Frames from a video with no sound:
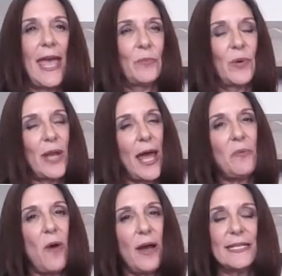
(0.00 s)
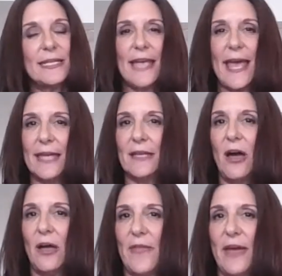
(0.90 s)
And when I walked into Aetna
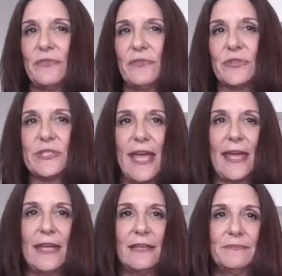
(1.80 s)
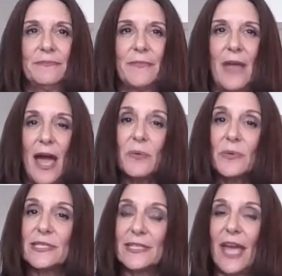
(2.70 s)
on that first day, I
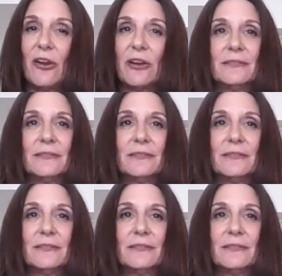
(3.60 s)
was scared.